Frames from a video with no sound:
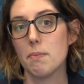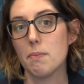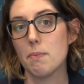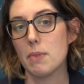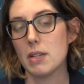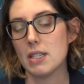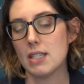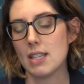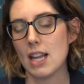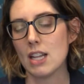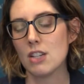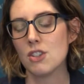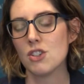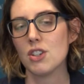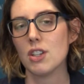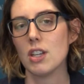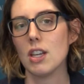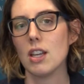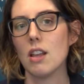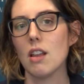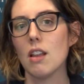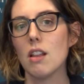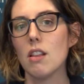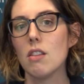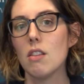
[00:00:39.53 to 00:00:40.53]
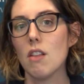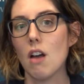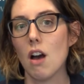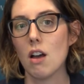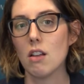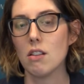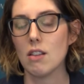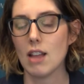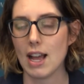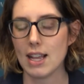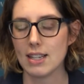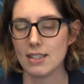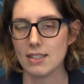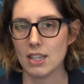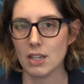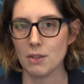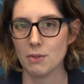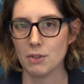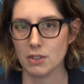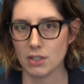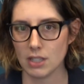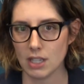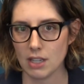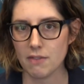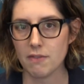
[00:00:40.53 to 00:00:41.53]
potentially long-lasting
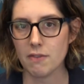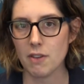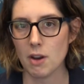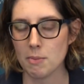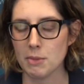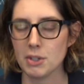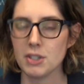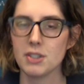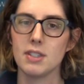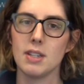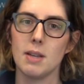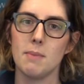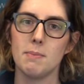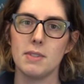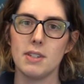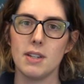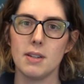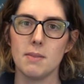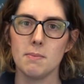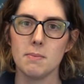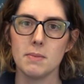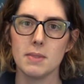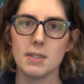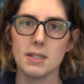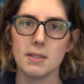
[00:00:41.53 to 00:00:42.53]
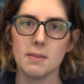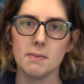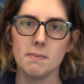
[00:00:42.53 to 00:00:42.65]
relief from your symptoms.